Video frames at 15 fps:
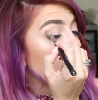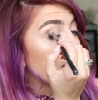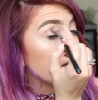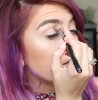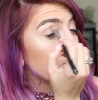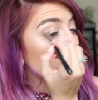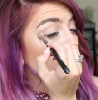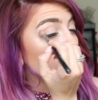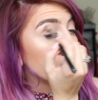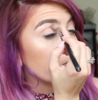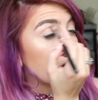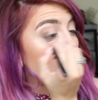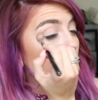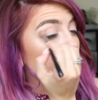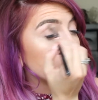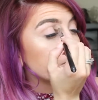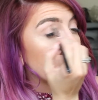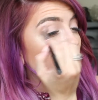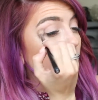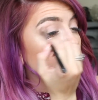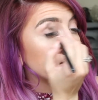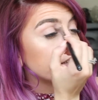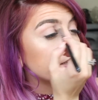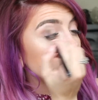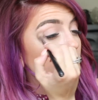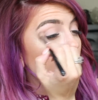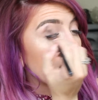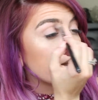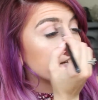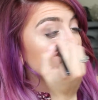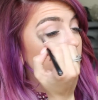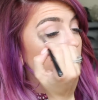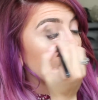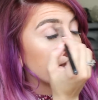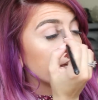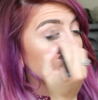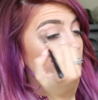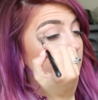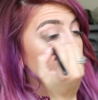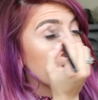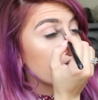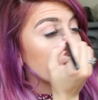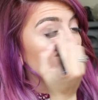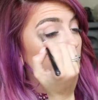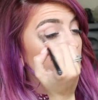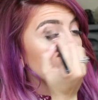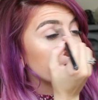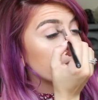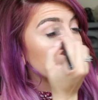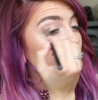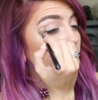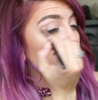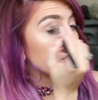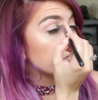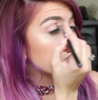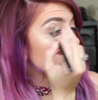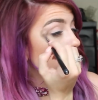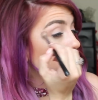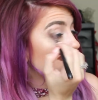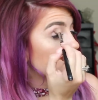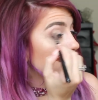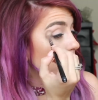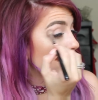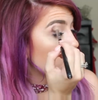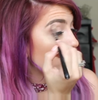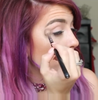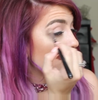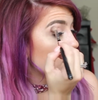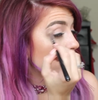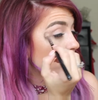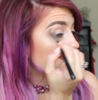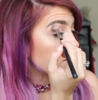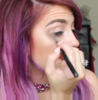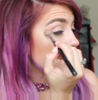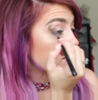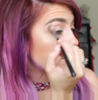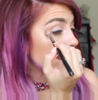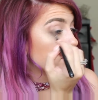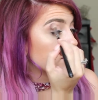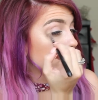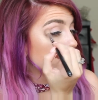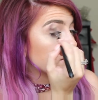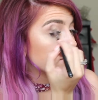And I've already primed my eyelids, guys, and I've already put my foundation on, got my brows on, I